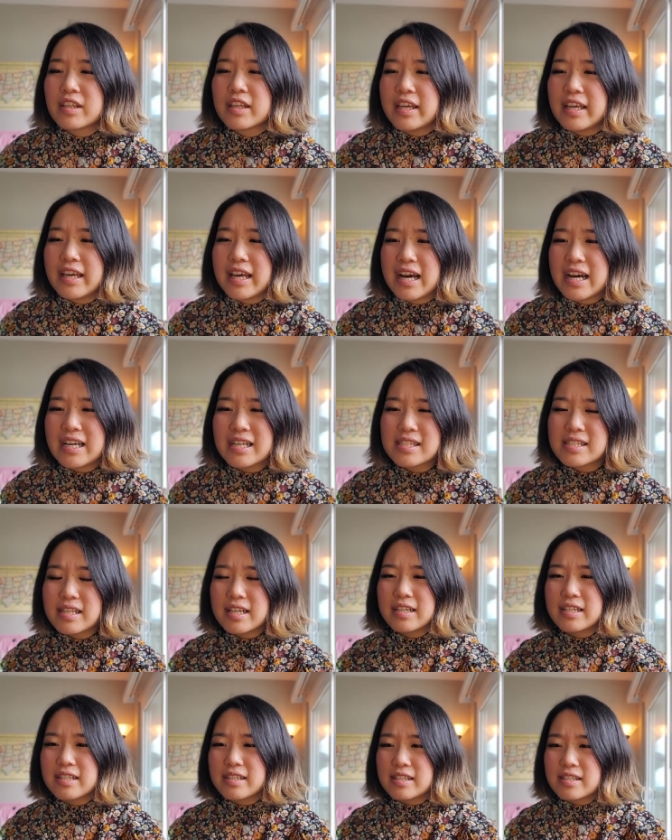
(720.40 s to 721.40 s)
It has
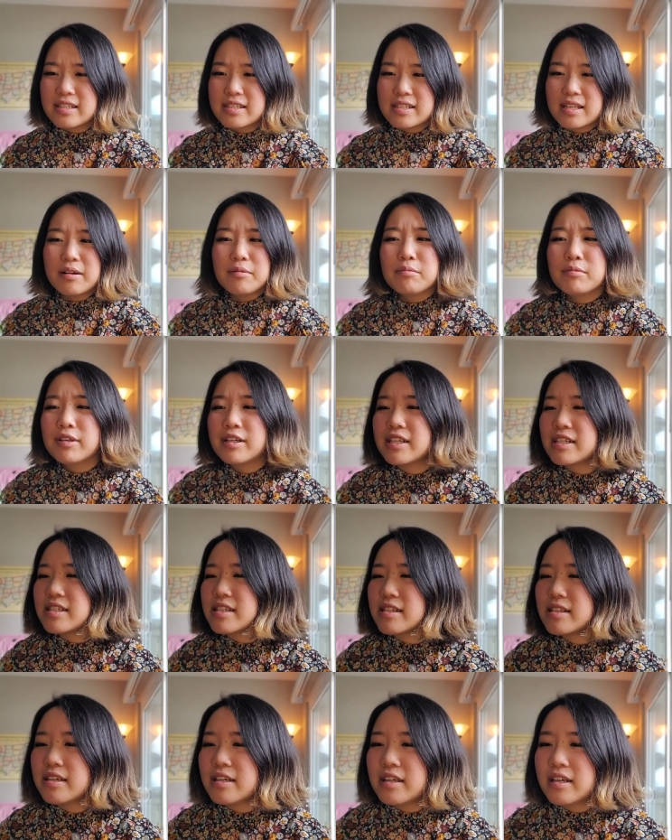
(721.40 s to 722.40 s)
a somewhat
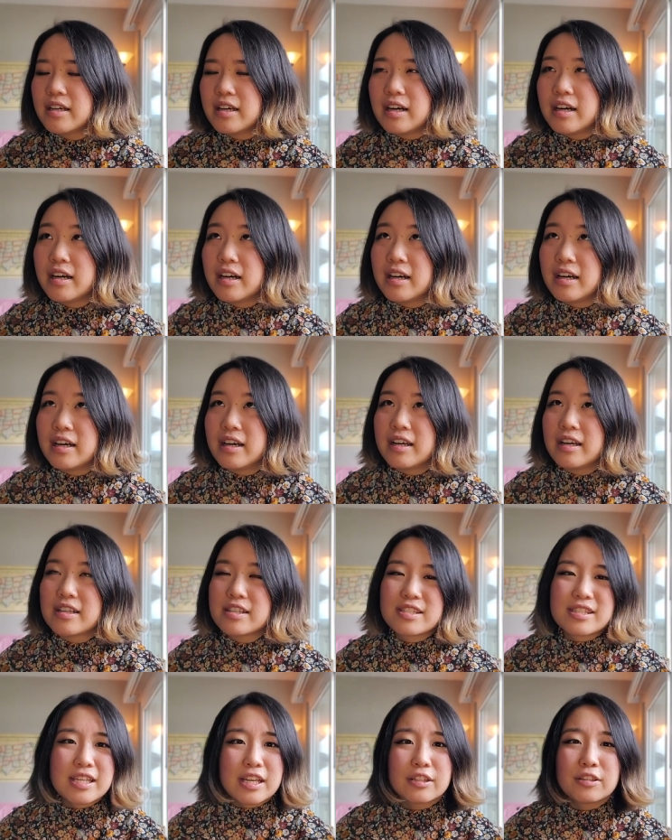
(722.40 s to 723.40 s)
uh,
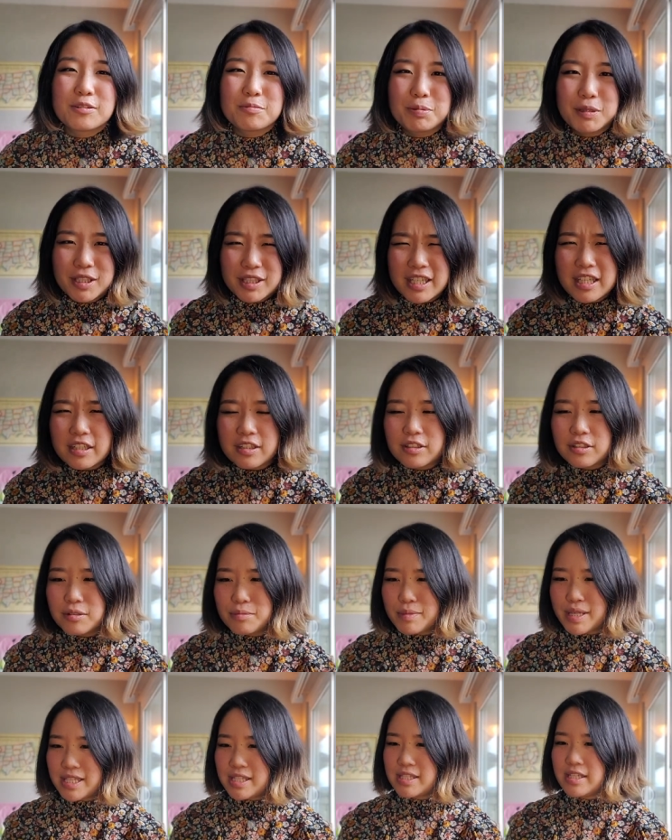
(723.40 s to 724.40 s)
subtle political
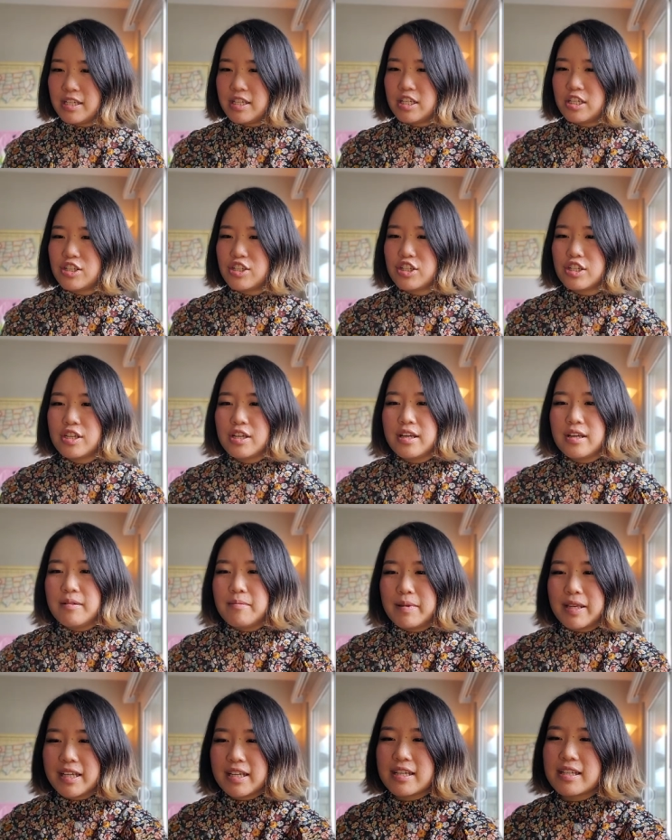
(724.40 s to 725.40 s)
message
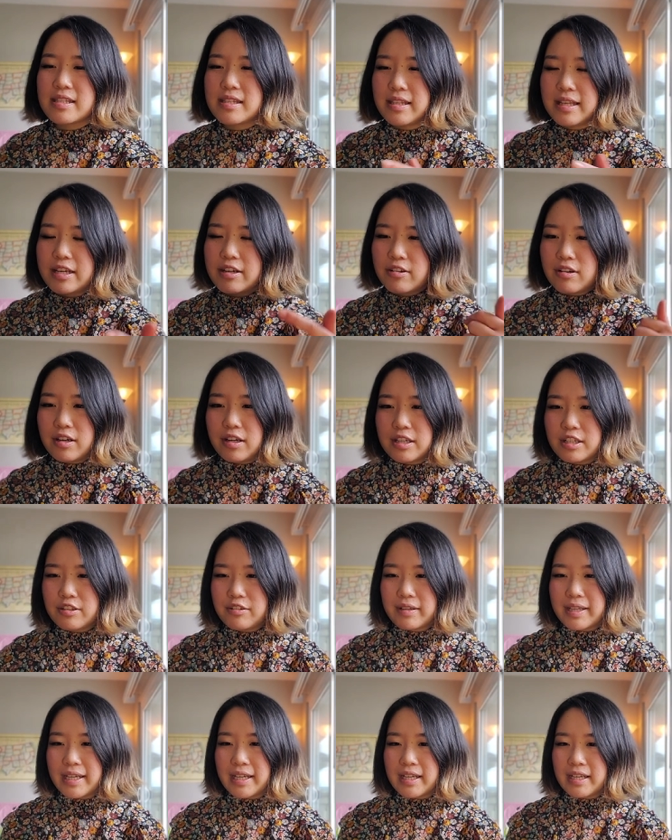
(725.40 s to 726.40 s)
because later on you
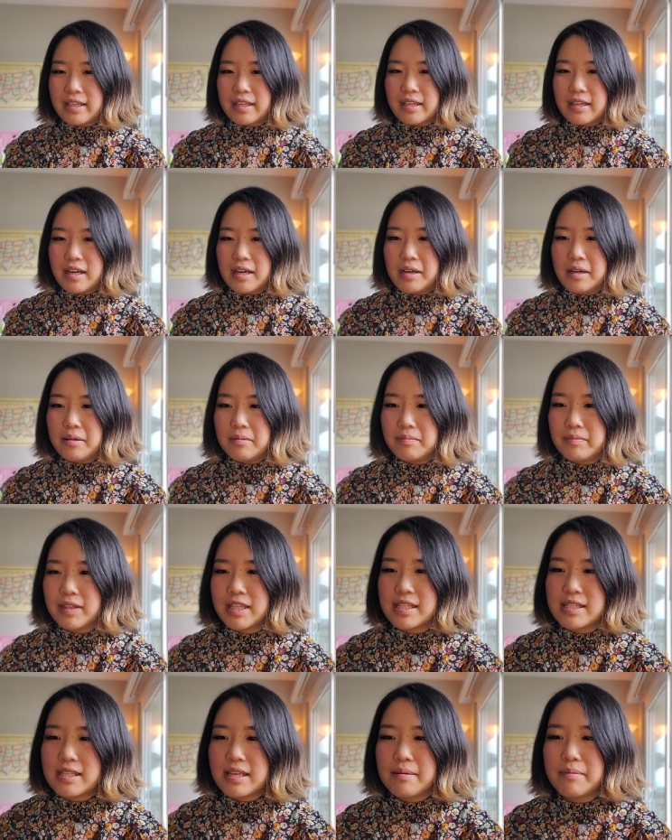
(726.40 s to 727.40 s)
get um,
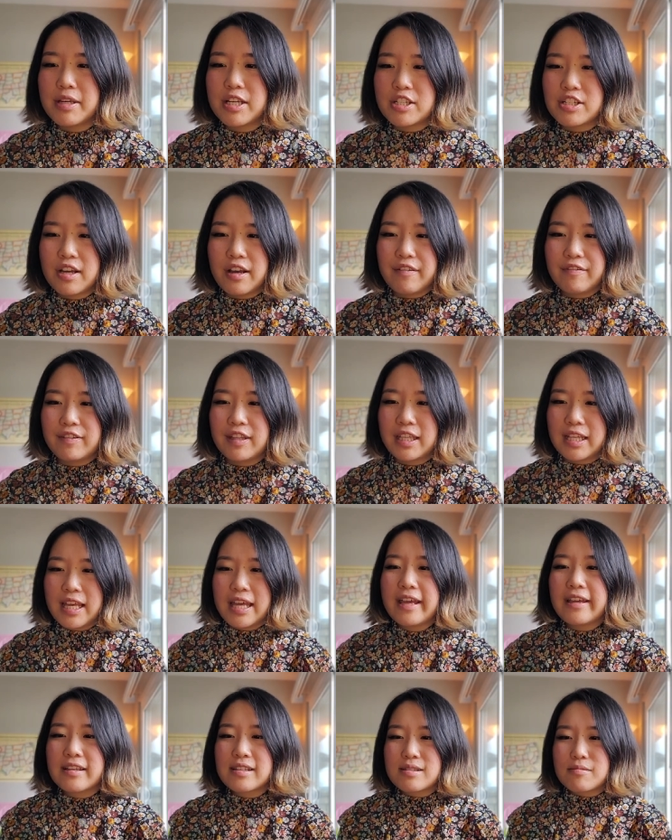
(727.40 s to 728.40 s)
this image of the
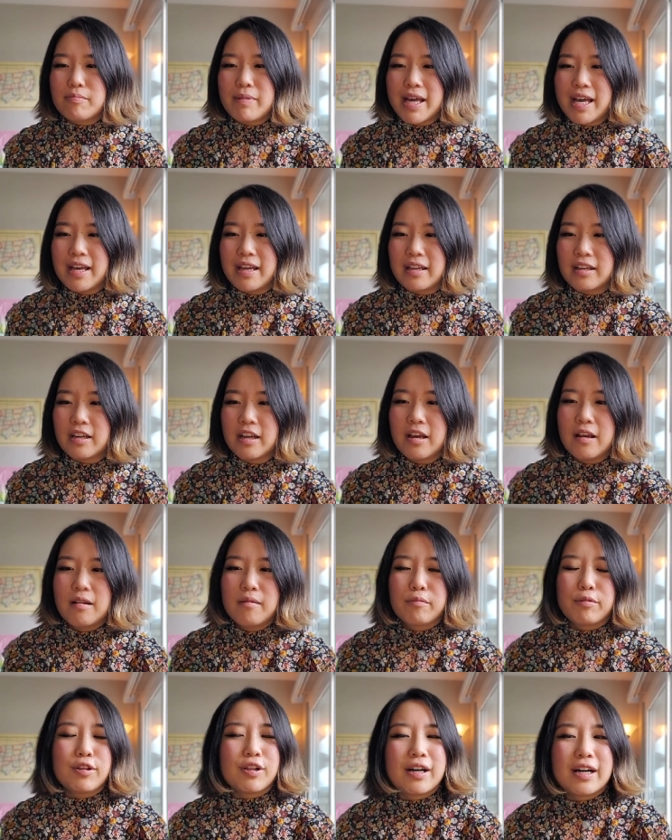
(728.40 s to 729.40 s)
king's men
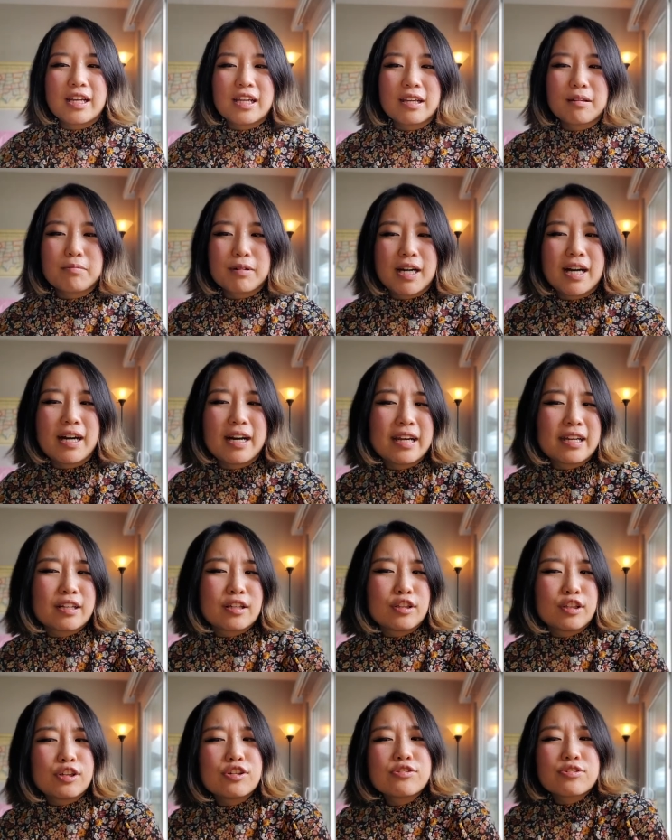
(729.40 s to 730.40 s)
plotting behind
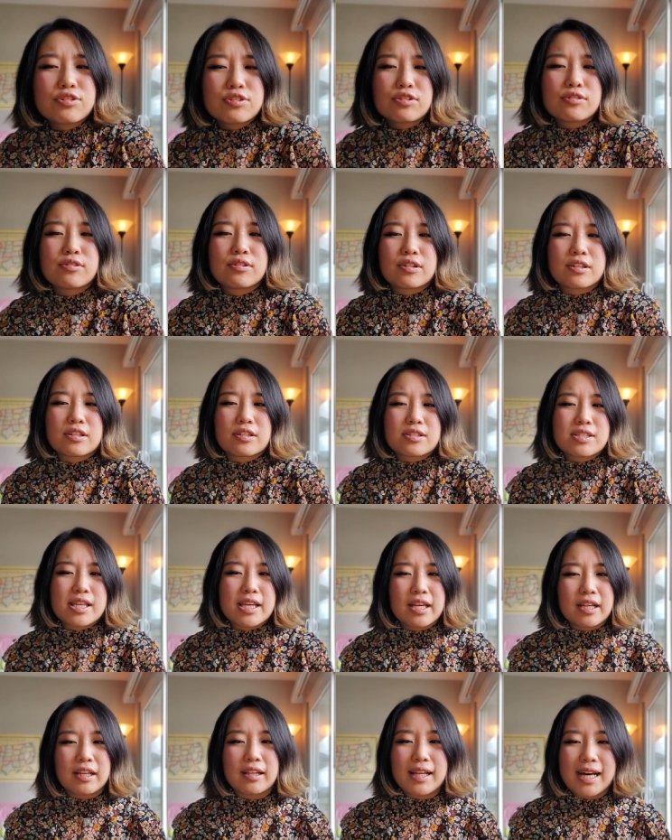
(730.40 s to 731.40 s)
closed doors
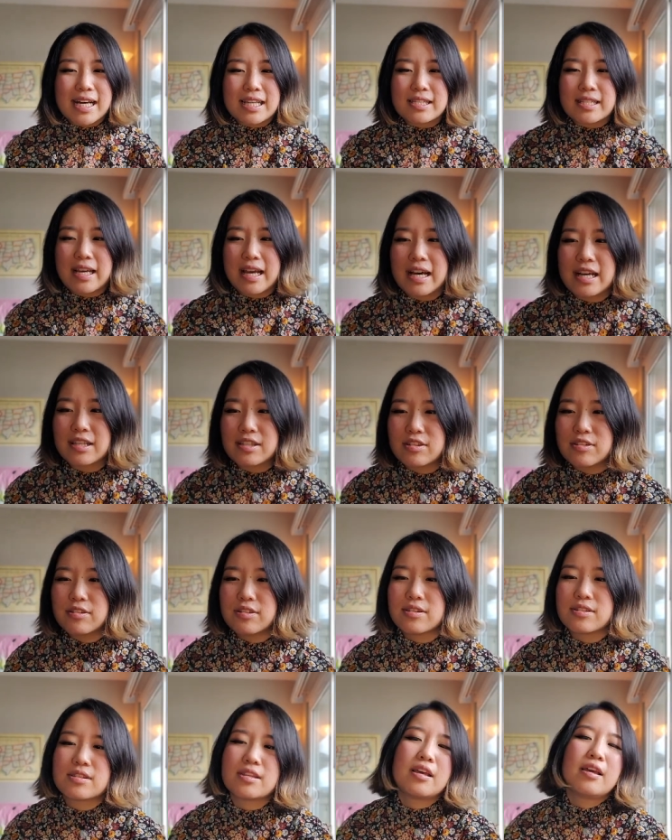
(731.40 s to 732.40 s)
in glass
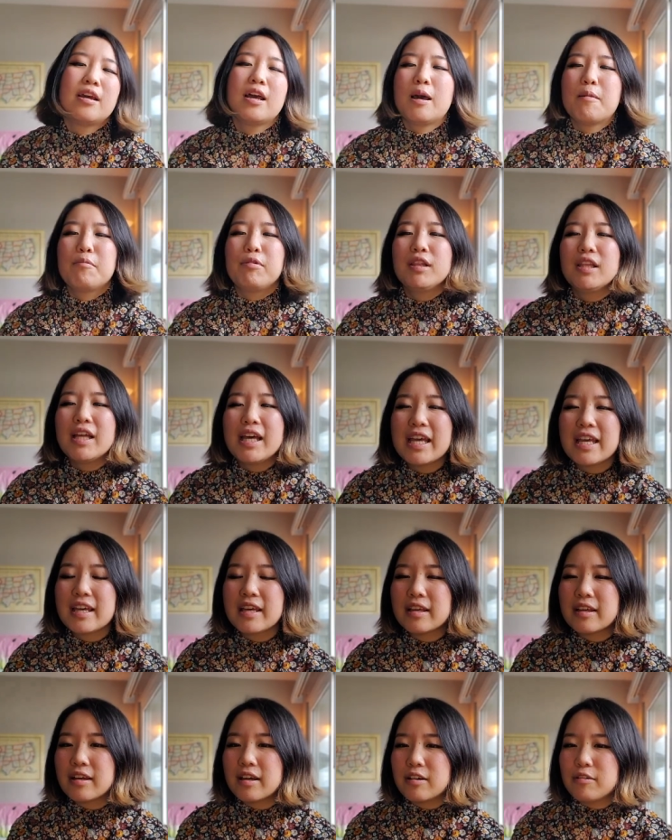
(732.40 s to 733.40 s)
castles,
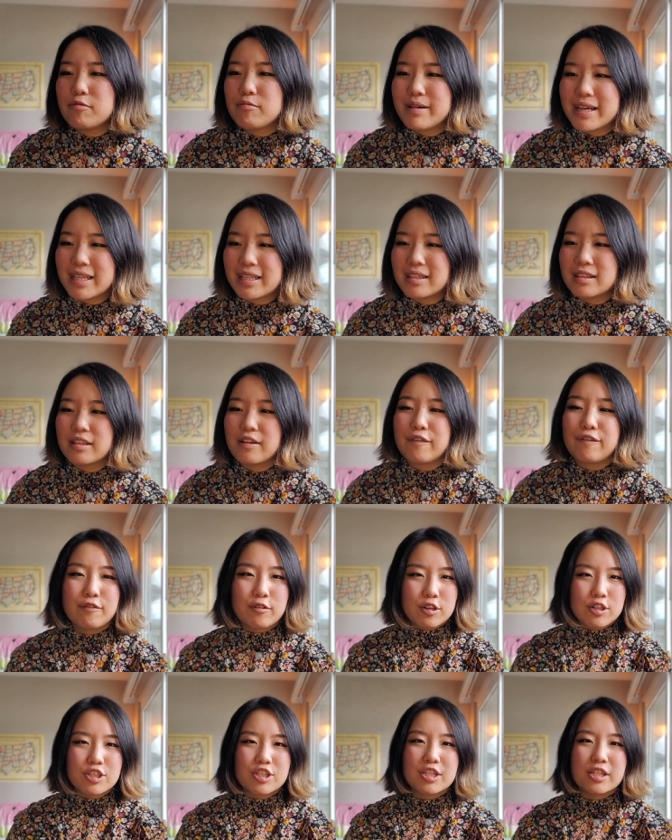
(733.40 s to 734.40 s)
playing with the
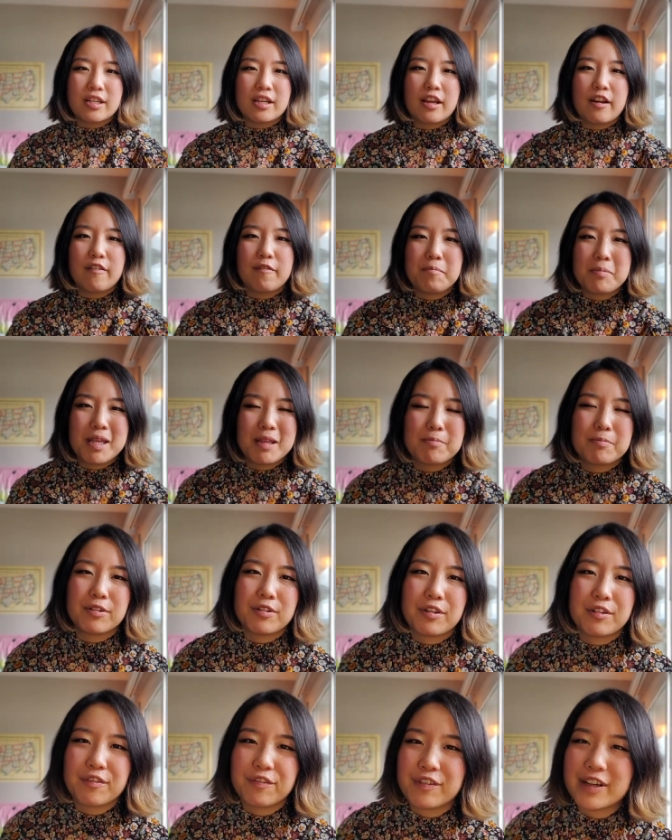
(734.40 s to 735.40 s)
fortune of people
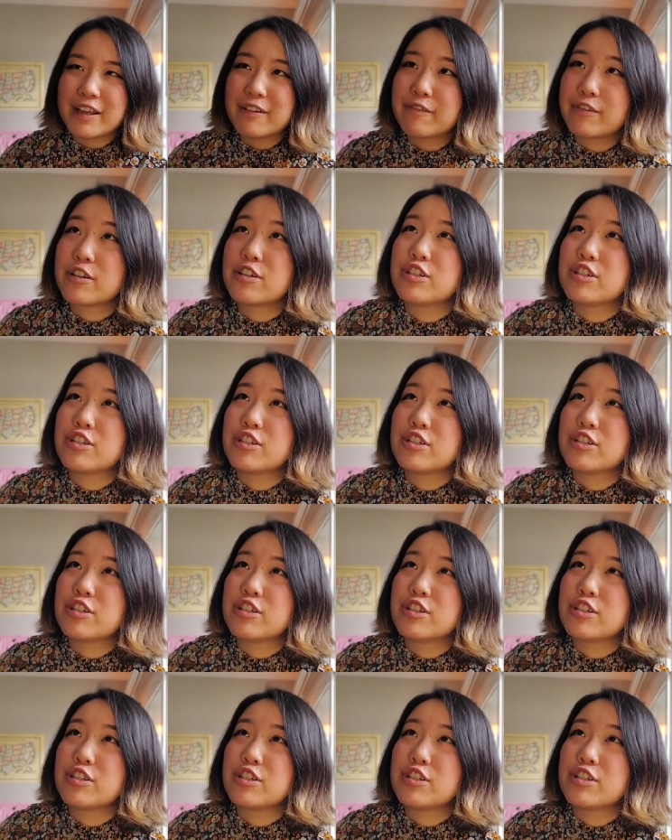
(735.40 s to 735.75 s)
who fight for